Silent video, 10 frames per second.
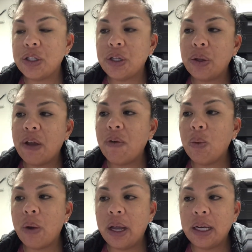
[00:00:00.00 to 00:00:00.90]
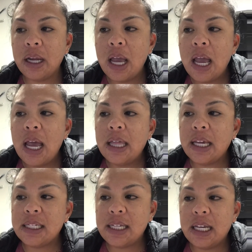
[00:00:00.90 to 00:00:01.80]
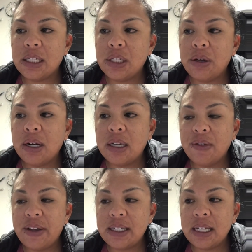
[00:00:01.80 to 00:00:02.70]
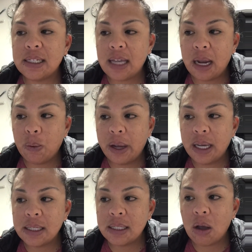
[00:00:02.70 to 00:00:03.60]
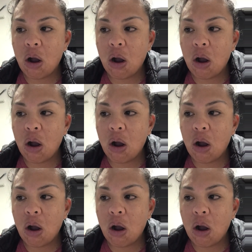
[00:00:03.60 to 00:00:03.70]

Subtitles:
So level 1, they state student is facing sideways,